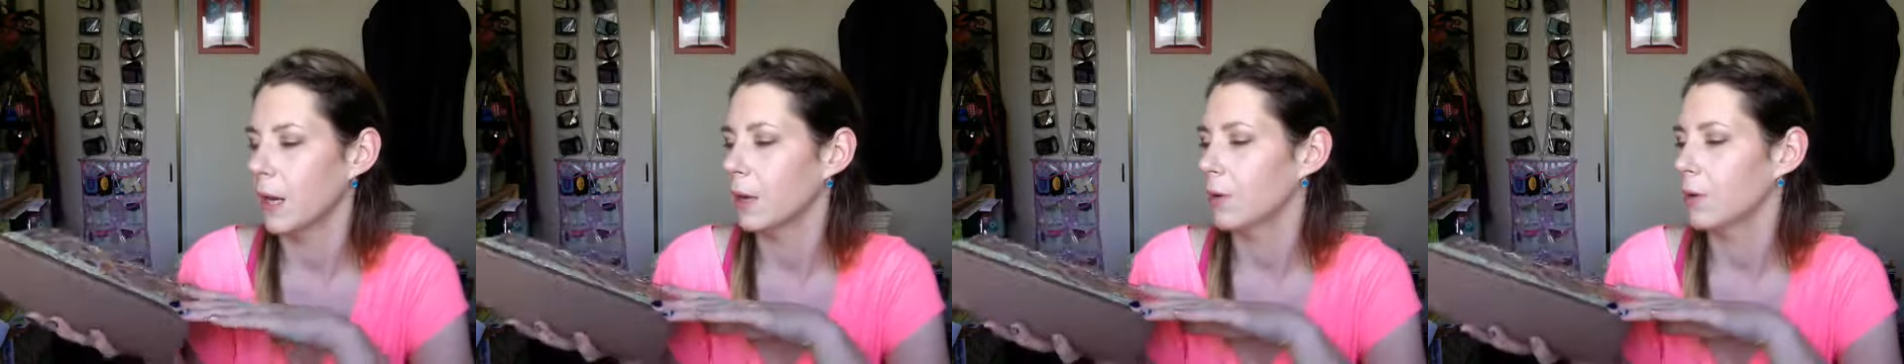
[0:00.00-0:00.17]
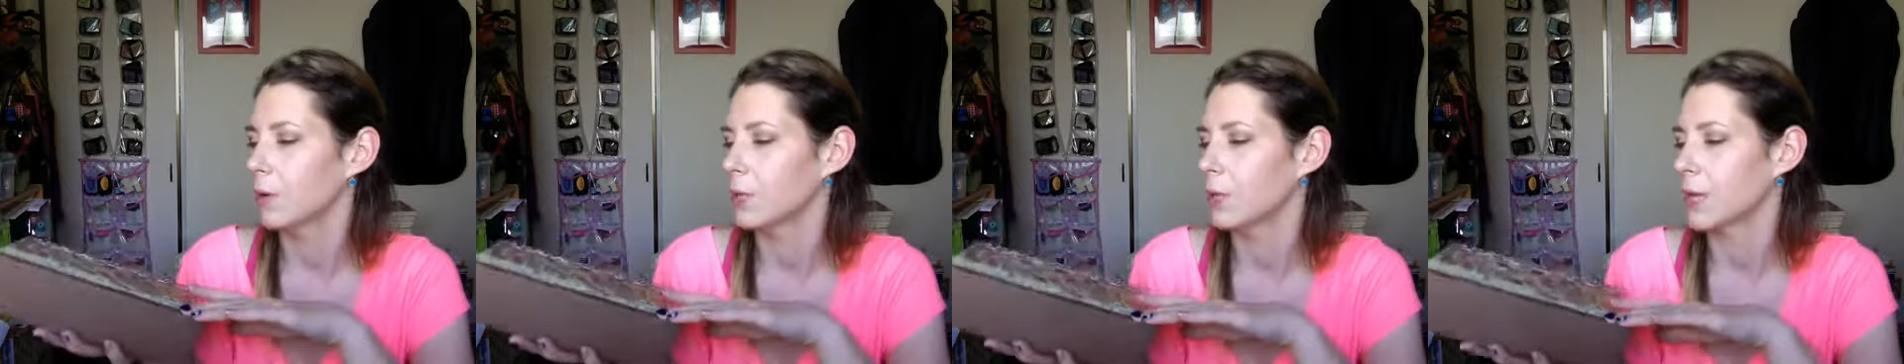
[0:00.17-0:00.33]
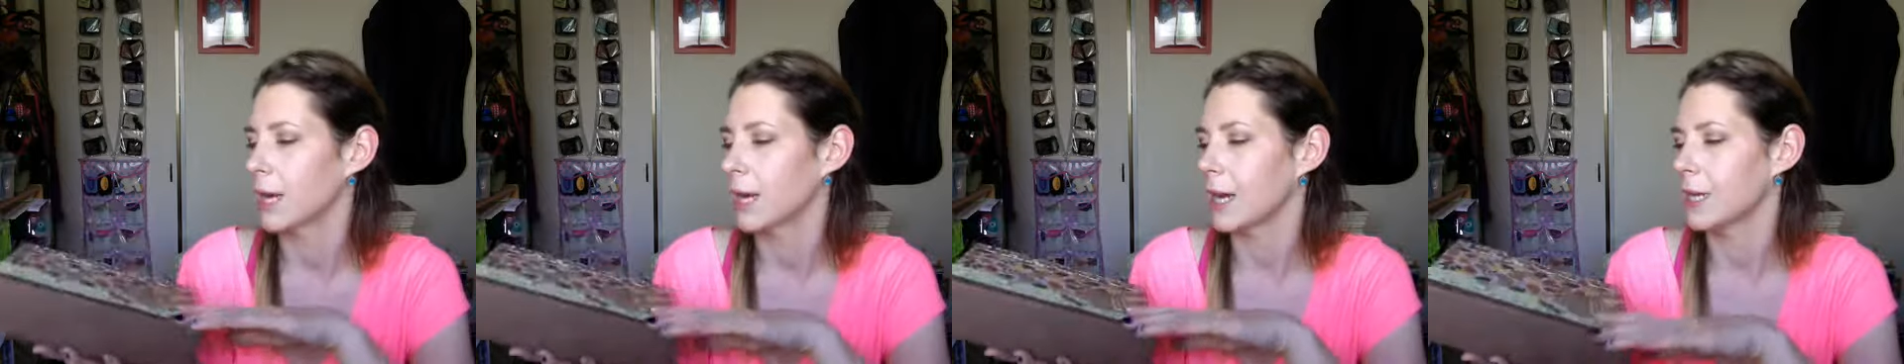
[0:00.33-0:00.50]

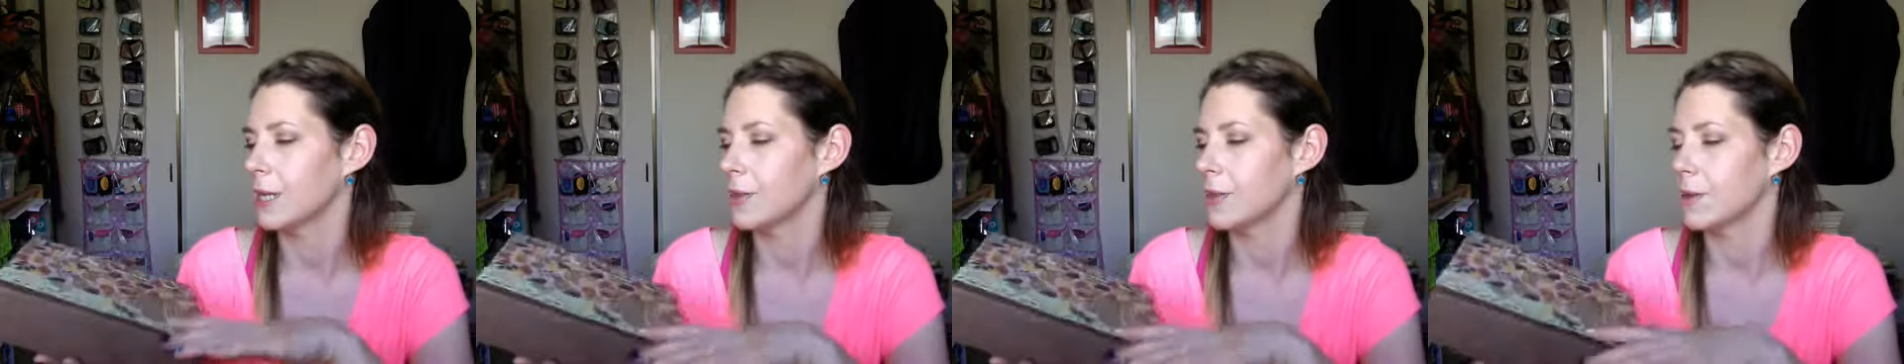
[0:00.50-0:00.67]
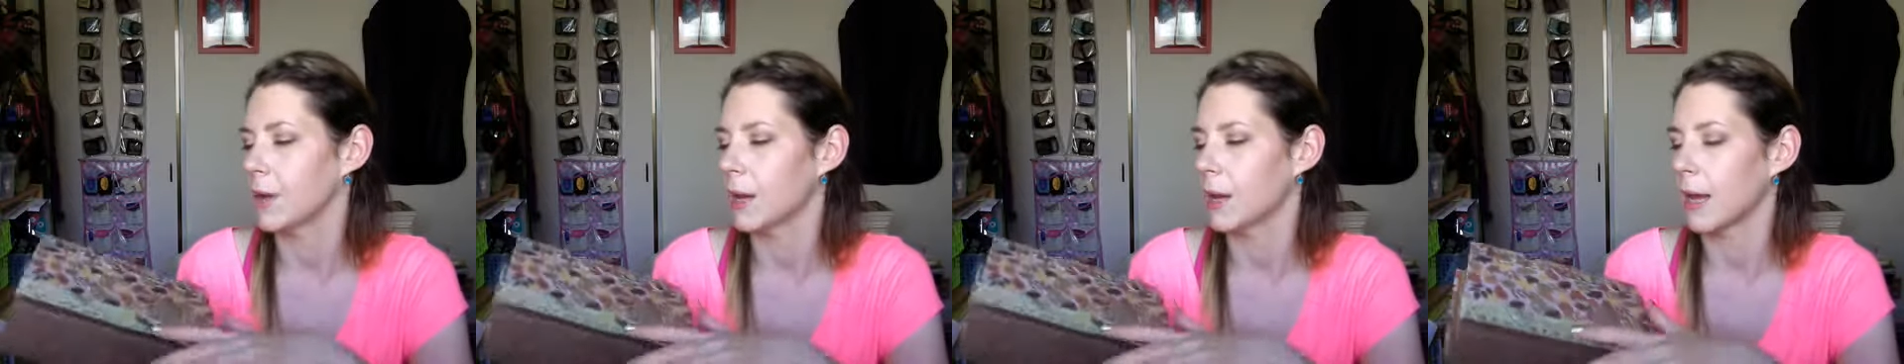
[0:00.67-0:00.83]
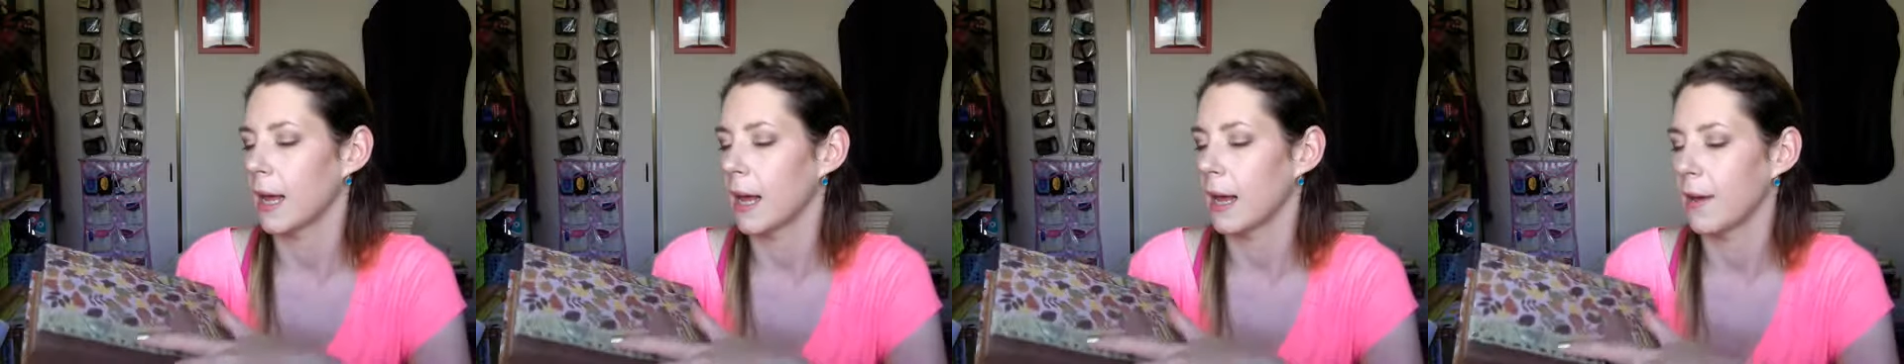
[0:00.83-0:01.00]
which I do
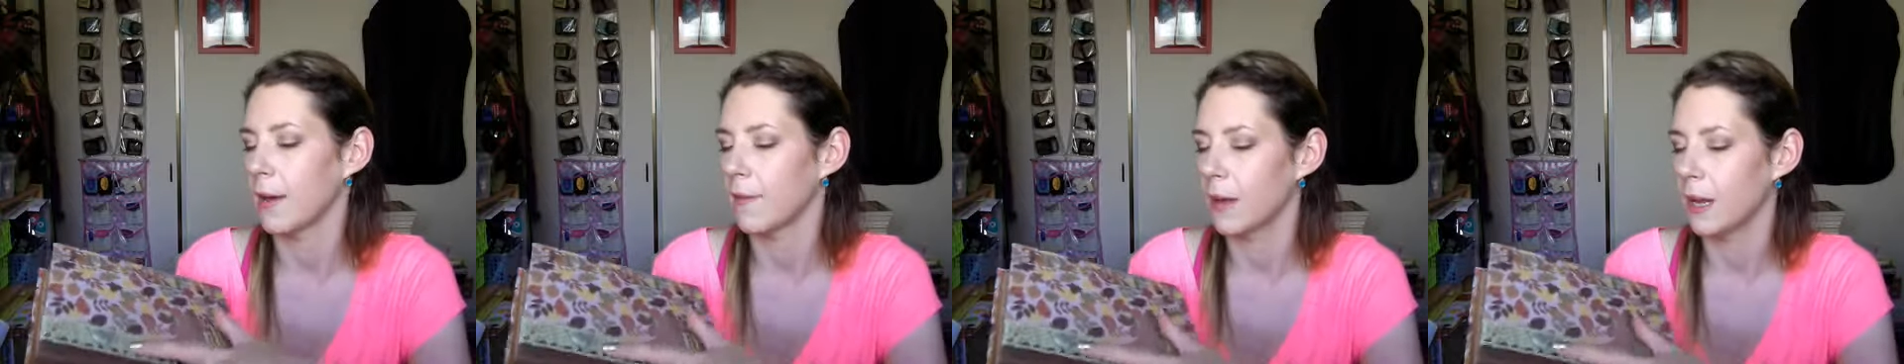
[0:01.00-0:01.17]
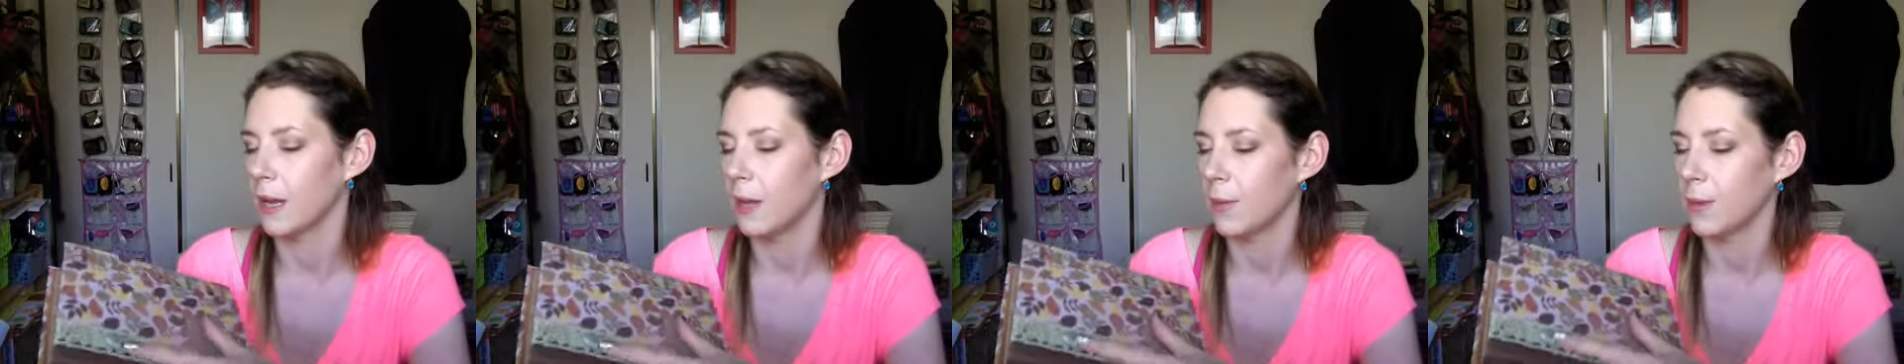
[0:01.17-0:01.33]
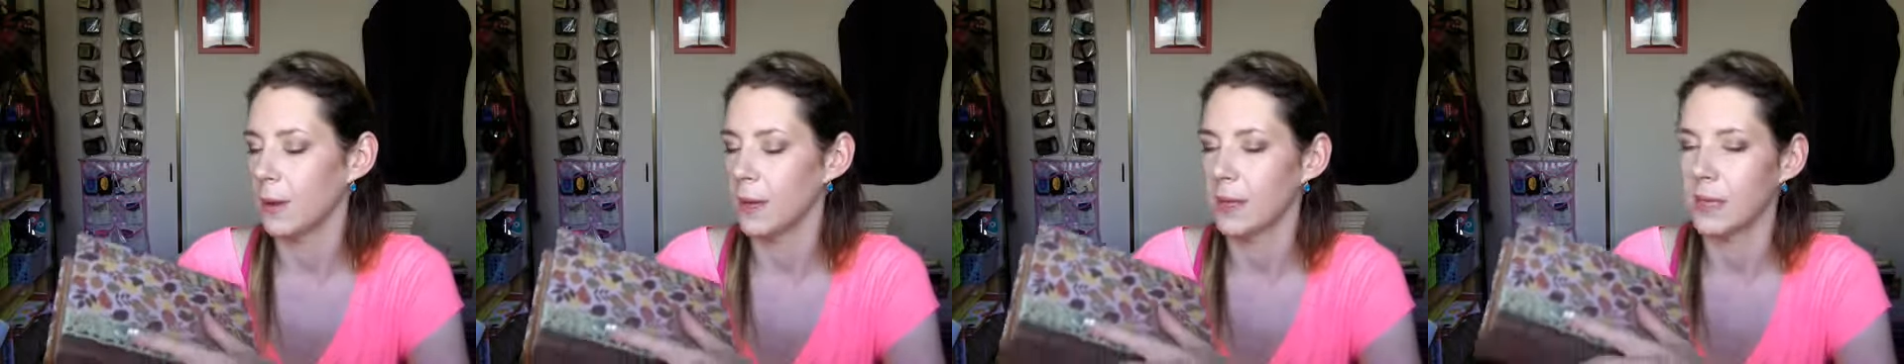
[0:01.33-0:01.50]
not have
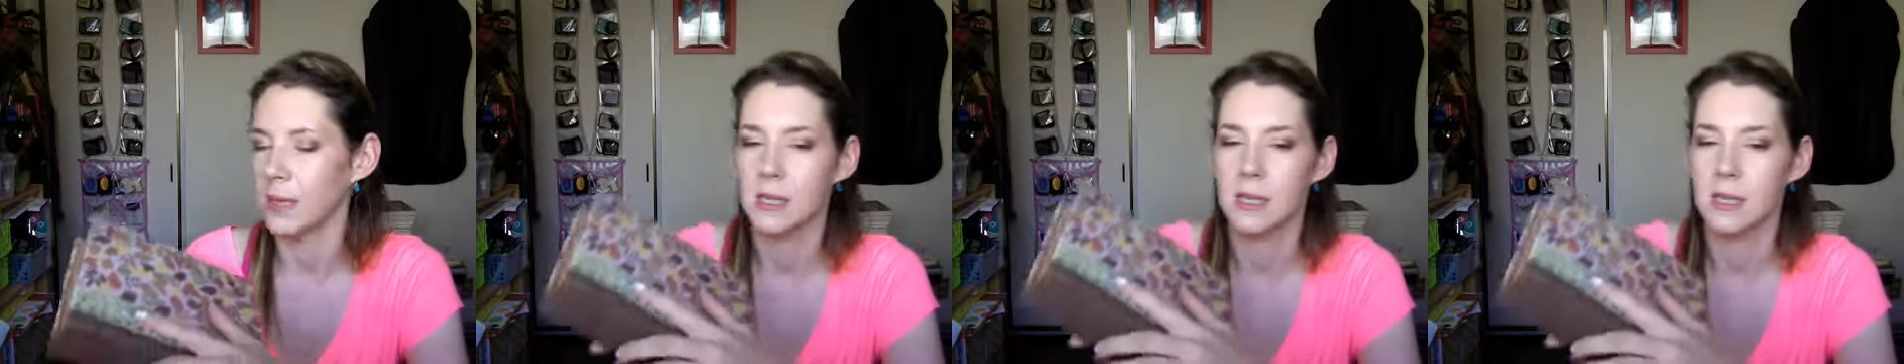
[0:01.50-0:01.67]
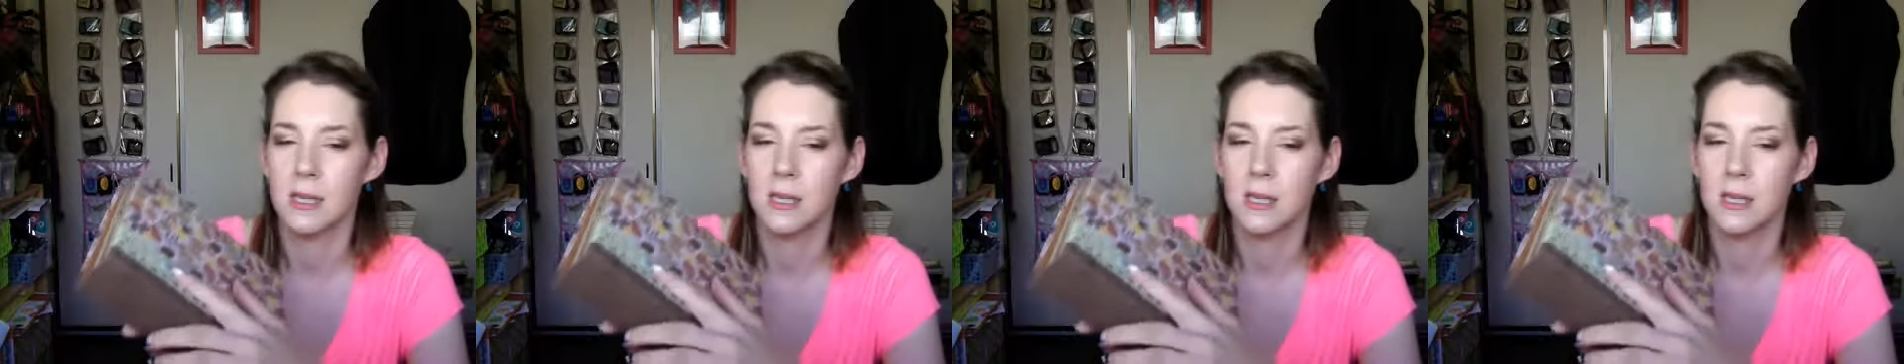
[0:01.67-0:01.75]
anyways.